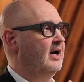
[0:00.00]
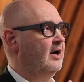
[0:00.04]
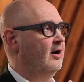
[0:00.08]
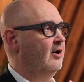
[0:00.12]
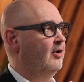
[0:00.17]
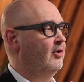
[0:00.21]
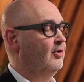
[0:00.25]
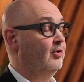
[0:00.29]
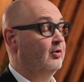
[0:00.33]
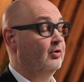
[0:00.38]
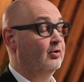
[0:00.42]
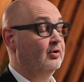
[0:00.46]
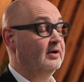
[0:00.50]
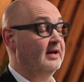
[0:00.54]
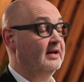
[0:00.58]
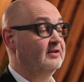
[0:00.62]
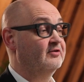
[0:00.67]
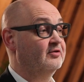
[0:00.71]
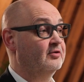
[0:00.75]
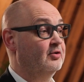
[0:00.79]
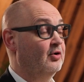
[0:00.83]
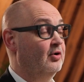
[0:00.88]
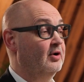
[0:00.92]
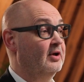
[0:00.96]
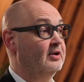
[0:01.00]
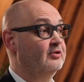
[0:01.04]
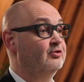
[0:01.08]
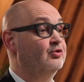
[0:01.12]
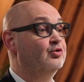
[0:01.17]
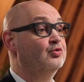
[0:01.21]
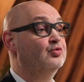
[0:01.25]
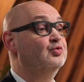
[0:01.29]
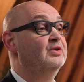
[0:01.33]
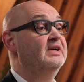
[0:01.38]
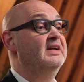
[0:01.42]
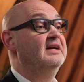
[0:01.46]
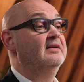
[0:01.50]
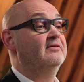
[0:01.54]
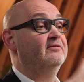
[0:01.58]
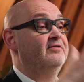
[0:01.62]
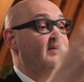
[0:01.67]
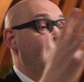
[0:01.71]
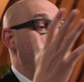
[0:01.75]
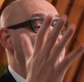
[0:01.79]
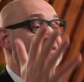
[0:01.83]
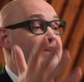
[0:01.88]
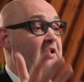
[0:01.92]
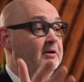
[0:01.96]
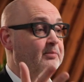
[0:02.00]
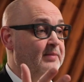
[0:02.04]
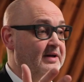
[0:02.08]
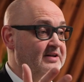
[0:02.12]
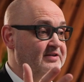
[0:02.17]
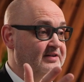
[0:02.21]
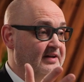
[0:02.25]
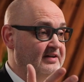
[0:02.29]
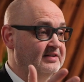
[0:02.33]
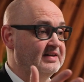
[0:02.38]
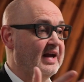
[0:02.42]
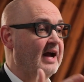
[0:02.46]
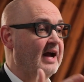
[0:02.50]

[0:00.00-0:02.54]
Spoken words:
or let's call it to reinvent their business.